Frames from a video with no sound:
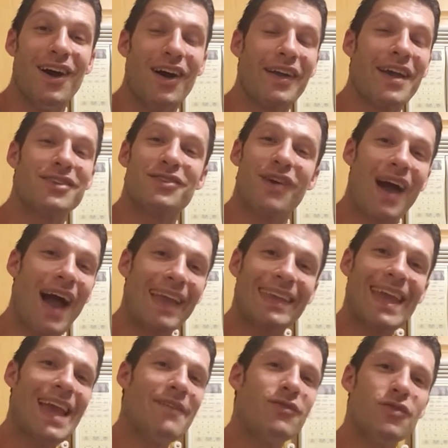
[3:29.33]
Okay, so I
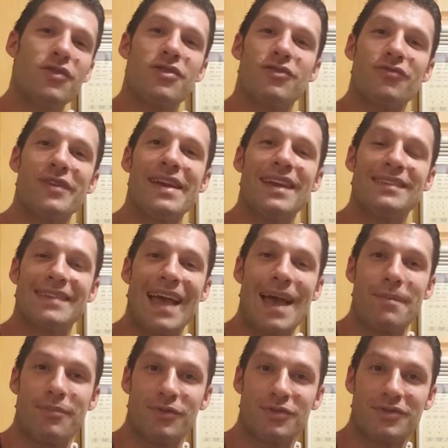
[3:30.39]
gave you 3
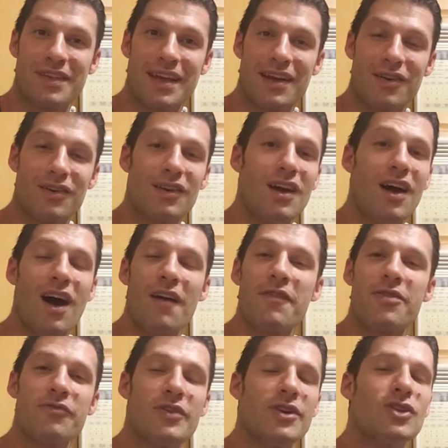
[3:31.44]
examples there of
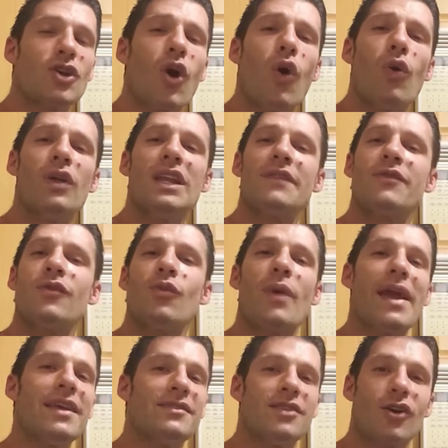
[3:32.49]
3 totally different
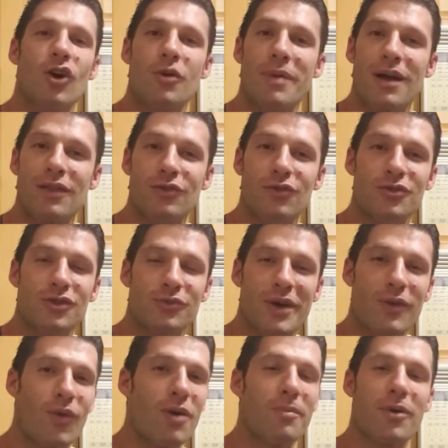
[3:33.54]
ways to go about losing
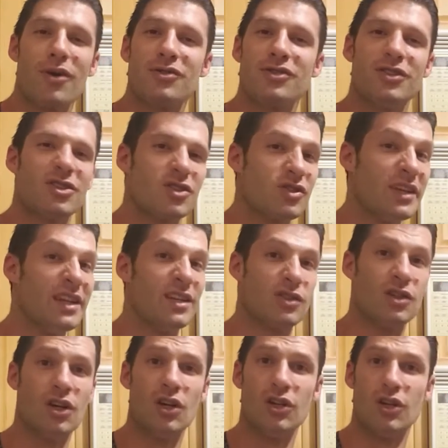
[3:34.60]
weight. One person just
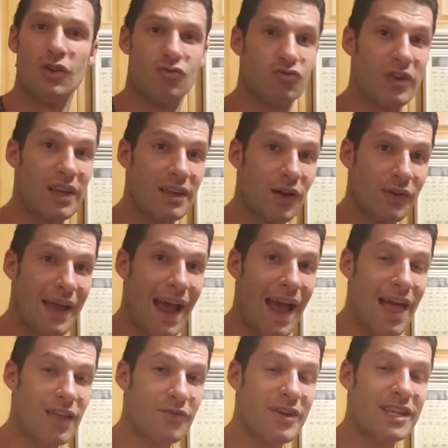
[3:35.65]
eating really low
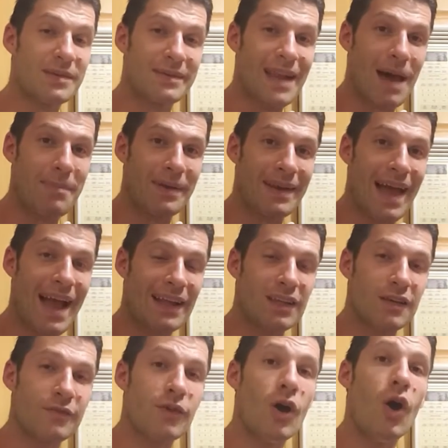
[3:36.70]
calories and not being
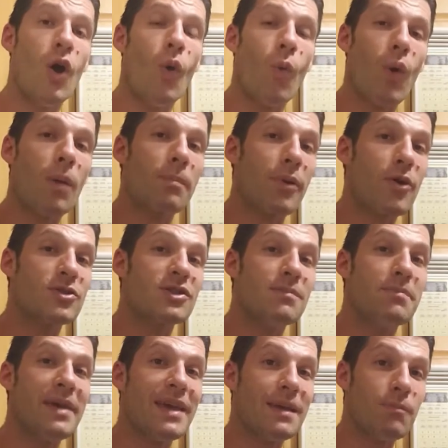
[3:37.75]
active. One
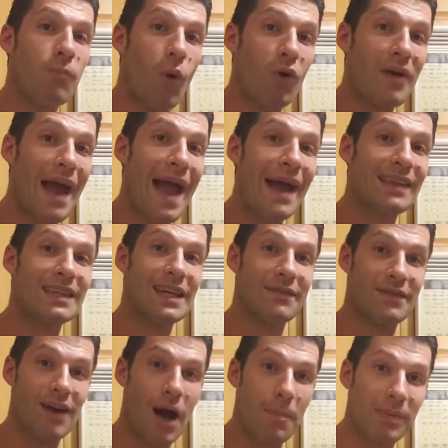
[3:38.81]
person being more active
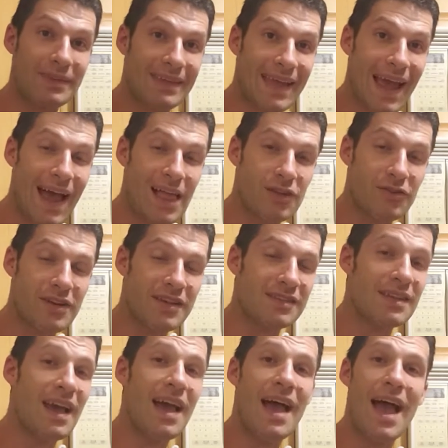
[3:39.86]
and upping the
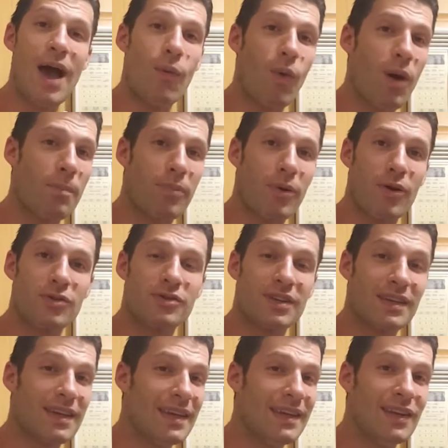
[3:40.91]
calories. And one
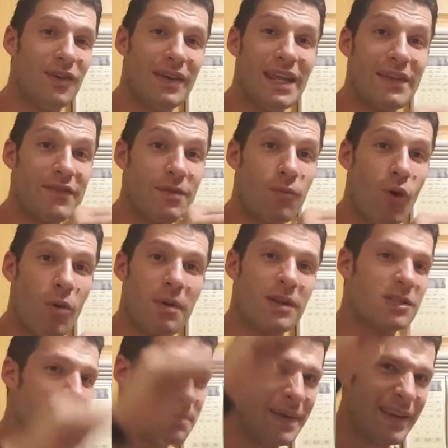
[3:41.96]
person eating even more,
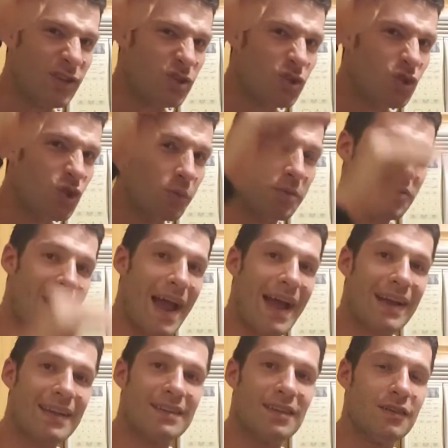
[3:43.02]
just being super
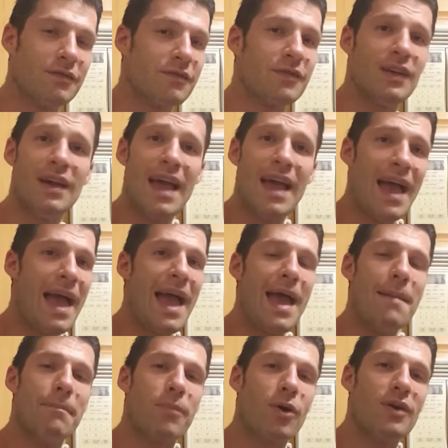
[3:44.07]
active
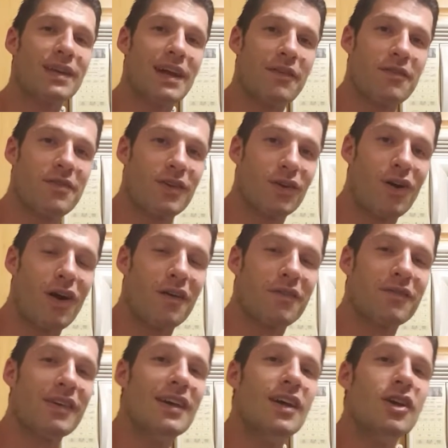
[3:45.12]
and burning everything off.
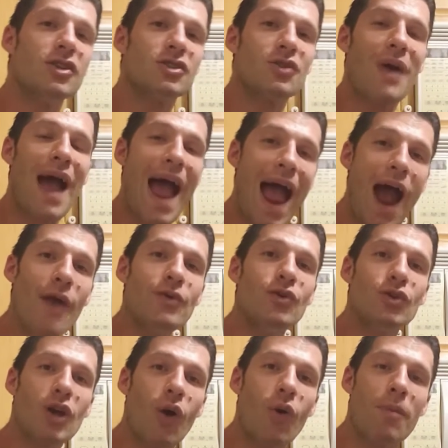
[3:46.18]
So how you
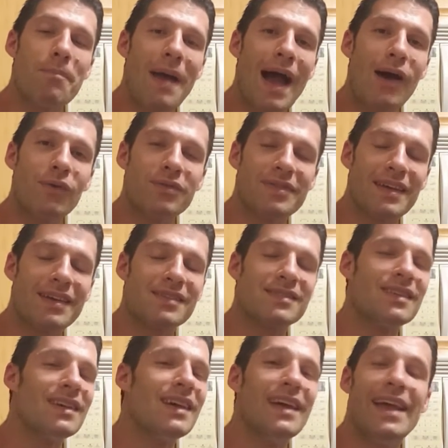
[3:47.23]
go about
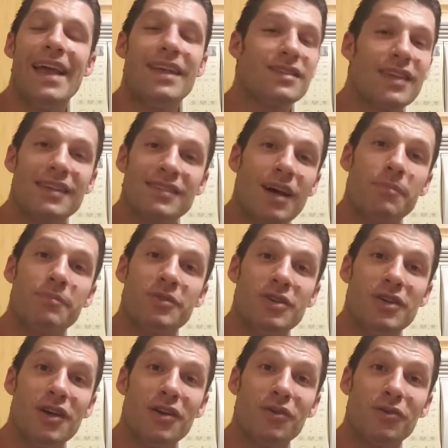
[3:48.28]
this, it's up to
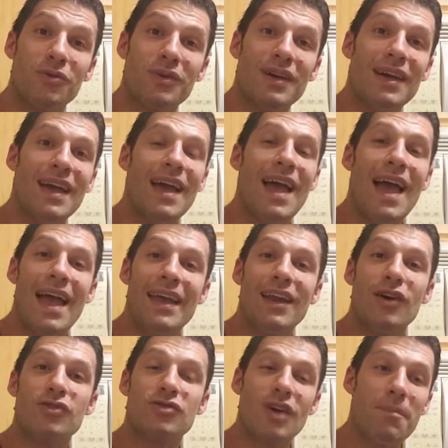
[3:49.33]
you.
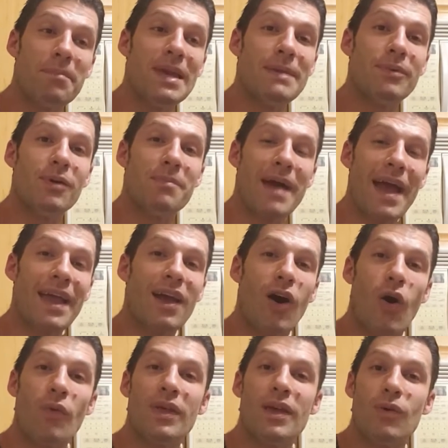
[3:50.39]
Some people may
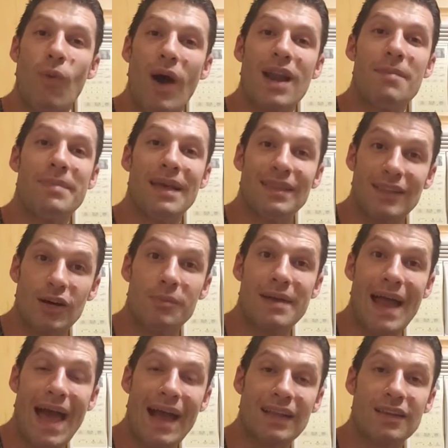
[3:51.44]
only want to be a little
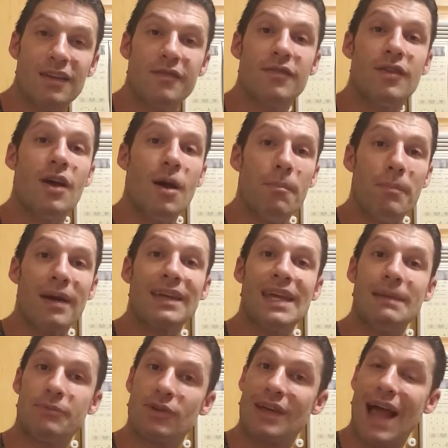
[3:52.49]
bit active, but
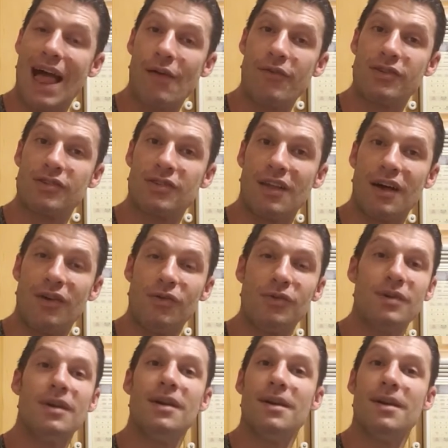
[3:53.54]
keep the calories low.